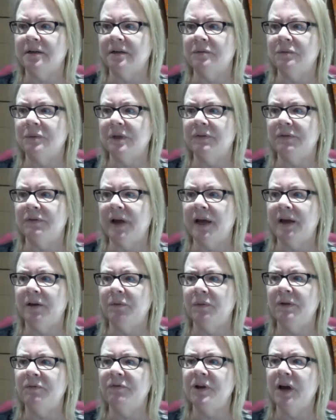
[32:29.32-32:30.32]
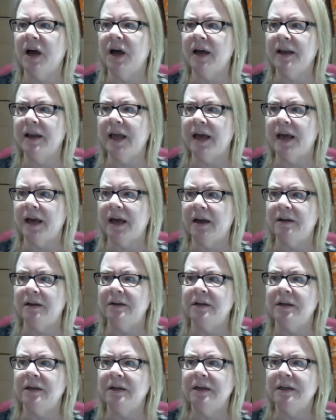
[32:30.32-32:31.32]
We've not
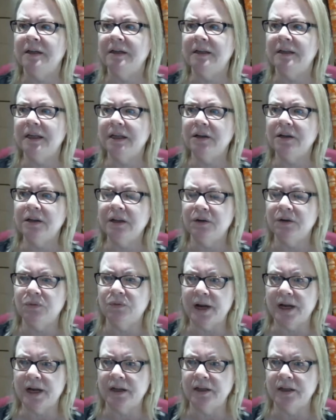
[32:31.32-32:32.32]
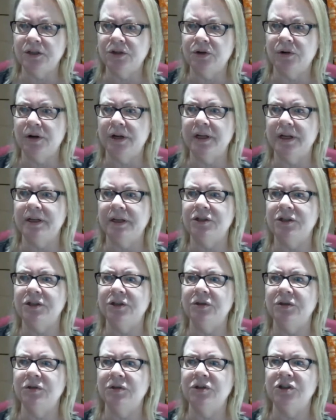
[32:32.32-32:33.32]
had legal and regulatory
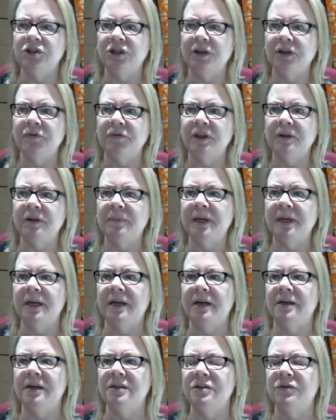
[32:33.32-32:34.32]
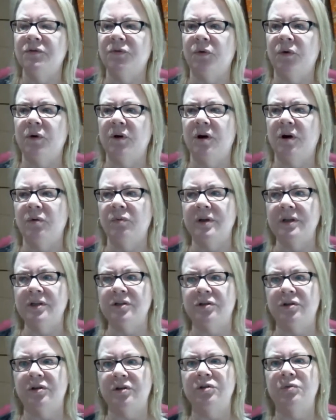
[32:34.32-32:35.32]
issues, chiefly because for our
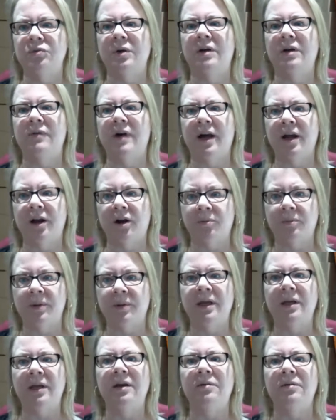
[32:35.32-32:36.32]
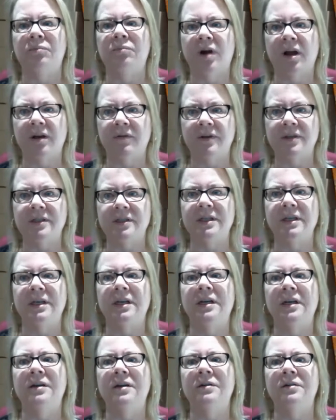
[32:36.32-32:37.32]
research, we have IRB and
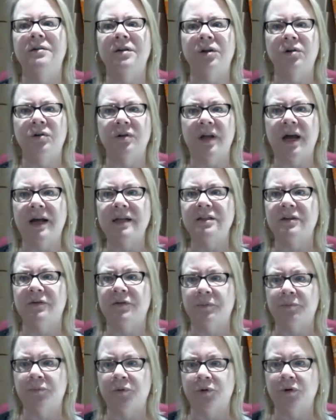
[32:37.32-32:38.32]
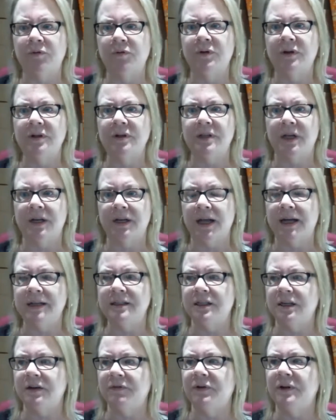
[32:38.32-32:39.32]
privacy and, you know, lots of approvals on
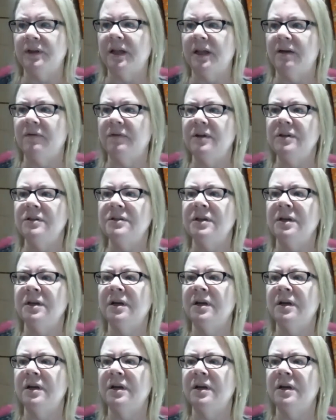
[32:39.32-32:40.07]
lots of different levels.